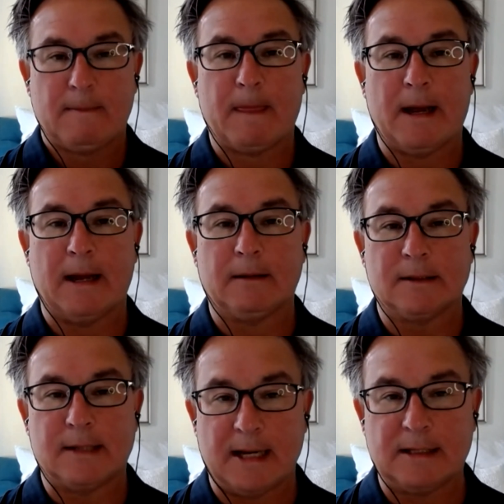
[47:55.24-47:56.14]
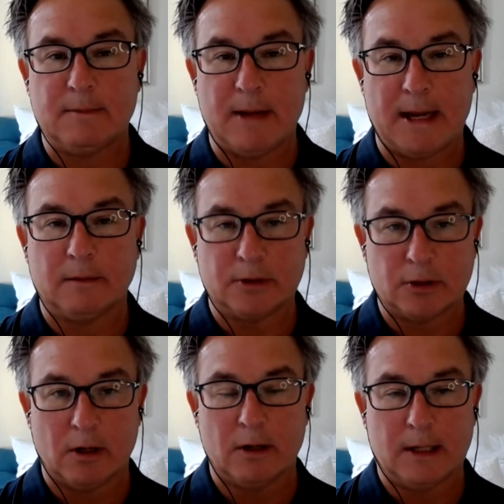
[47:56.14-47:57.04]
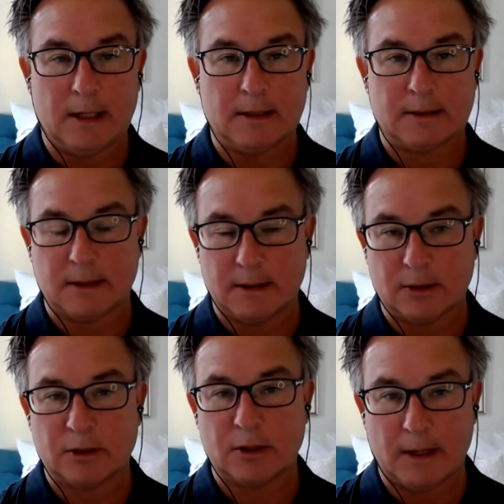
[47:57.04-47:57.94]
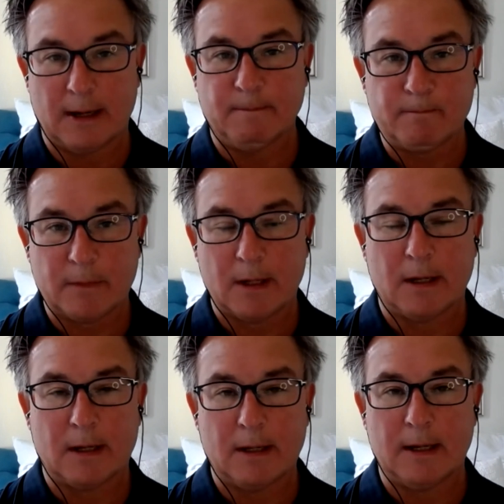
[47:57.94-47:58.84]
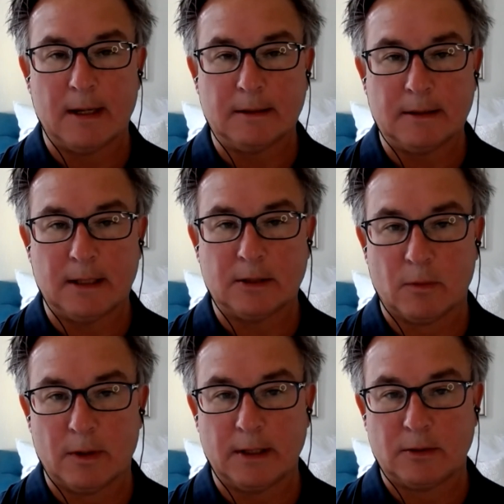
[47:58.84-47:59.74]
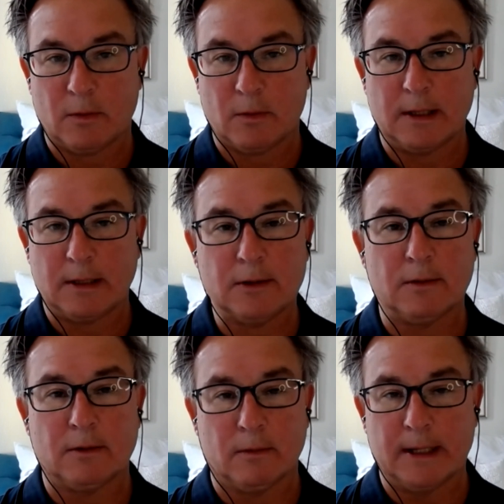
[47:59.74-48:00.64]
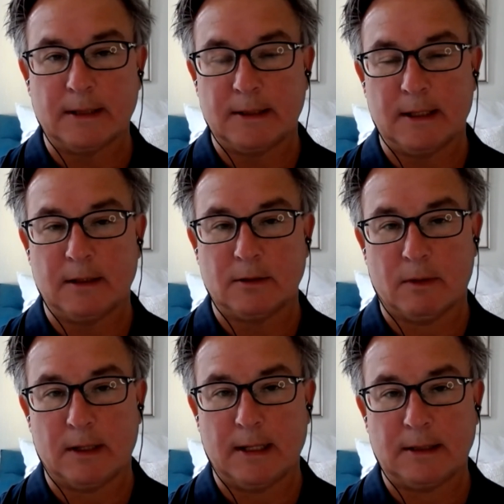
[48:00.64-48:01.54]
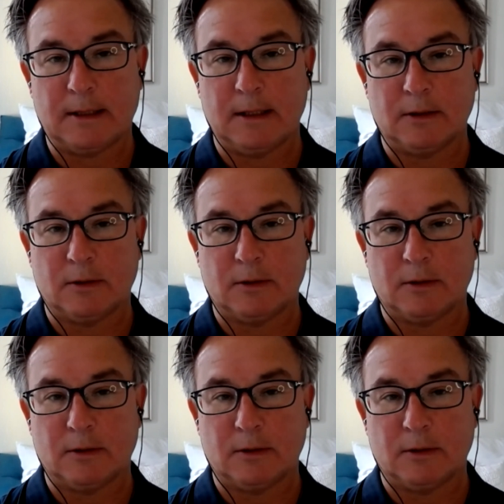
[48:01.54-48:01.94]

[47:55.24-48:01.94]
that this anti-MAGA majority is going to show up in 2022 the way it did in 2018 and